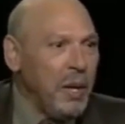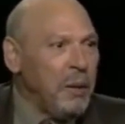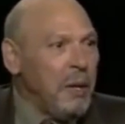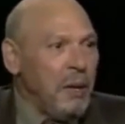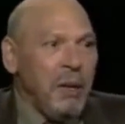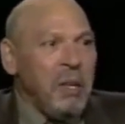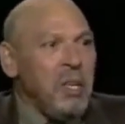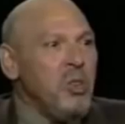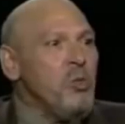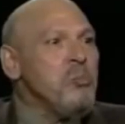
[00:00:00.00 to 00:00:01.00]
and
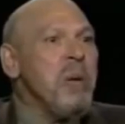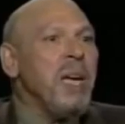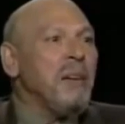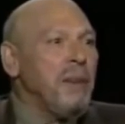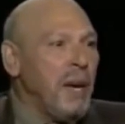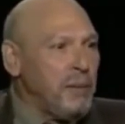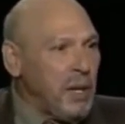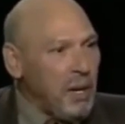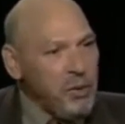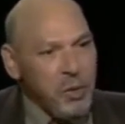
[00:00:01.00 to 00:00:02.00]
you may have had
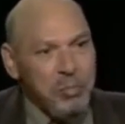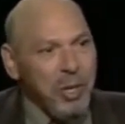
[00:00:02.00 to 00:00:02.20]
to cut your